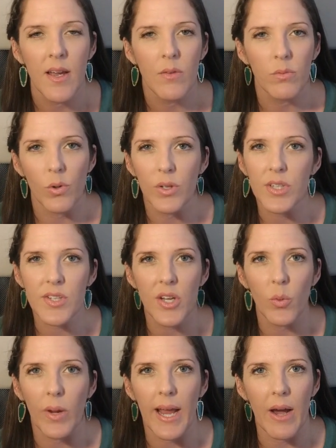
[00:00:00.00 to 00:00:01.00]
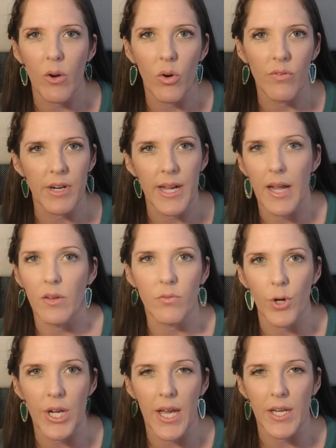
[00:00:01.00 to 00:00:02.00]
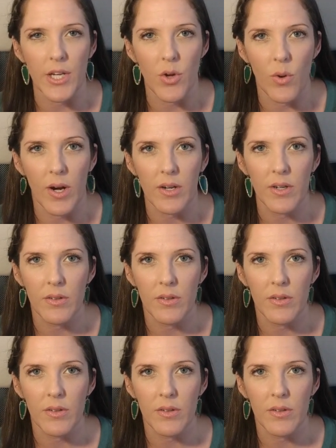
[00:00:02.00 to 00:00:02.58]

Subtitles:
Florida's going to win out over California and New York.